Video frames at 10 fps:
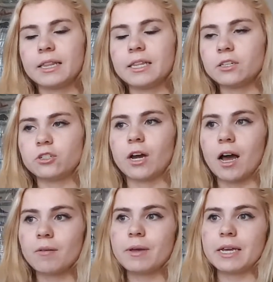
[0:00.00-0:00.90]
this
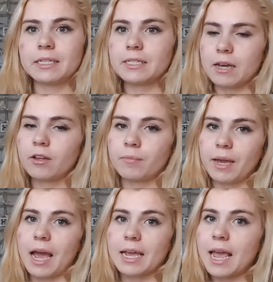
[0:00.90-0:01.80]
job is telling
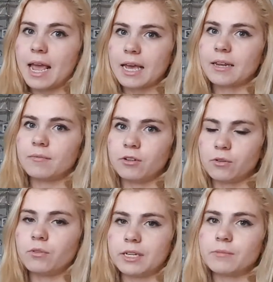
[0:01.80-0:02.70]
me I can't
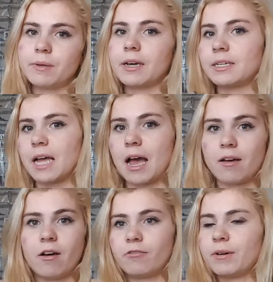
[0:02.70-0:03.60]
do this because
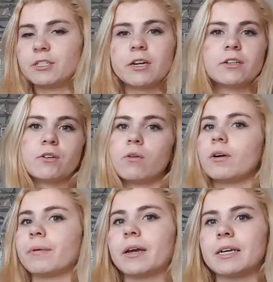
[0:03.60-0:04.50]
of my gender,
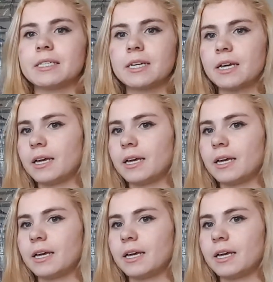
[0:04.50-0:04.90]
or because